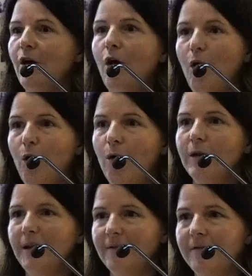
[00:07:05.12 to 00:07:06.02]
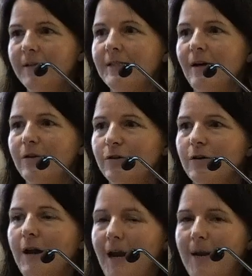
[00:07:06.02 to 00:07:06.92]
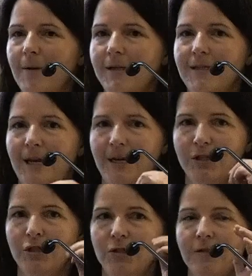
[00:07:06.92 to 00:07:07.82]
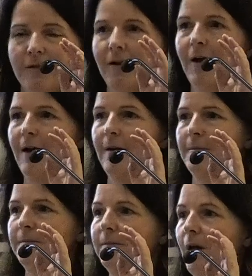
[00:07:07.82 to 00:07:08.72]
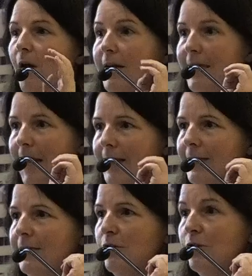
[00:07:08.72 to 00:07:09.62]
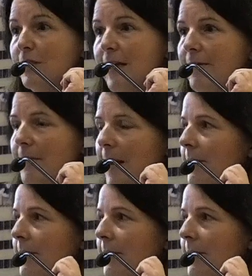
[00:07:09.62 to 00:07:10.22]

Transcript: all infants under 8 months age get nirsevimab.